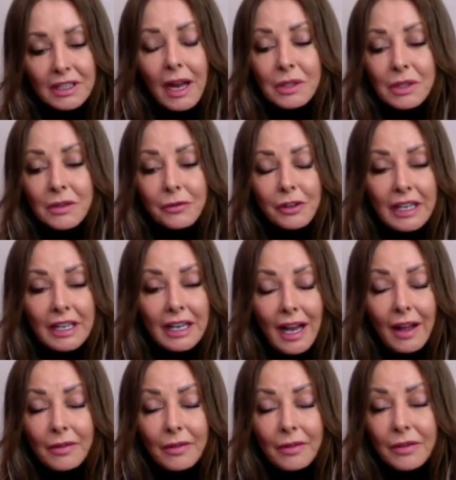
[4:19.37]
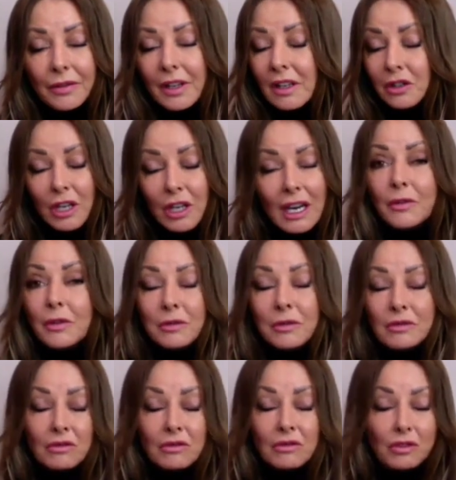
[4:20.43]
Now it's free, and
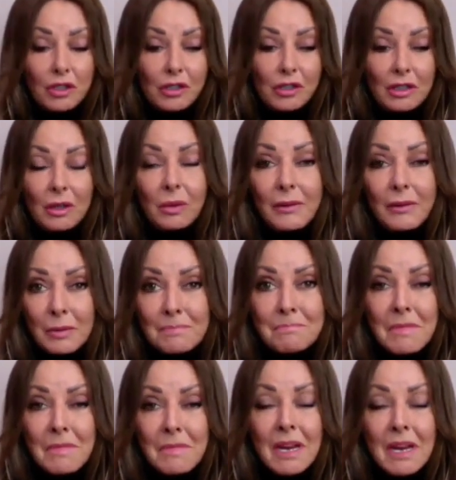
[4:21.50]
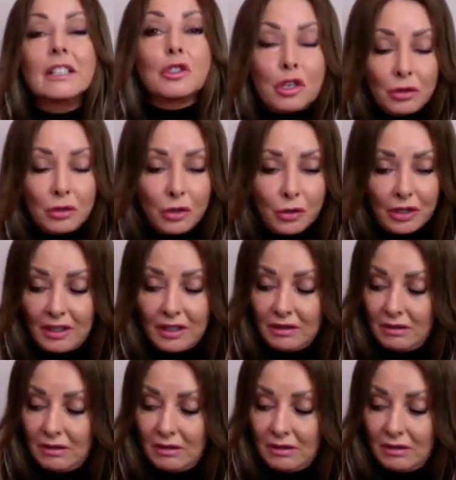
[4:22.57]
even just, we have 1 million children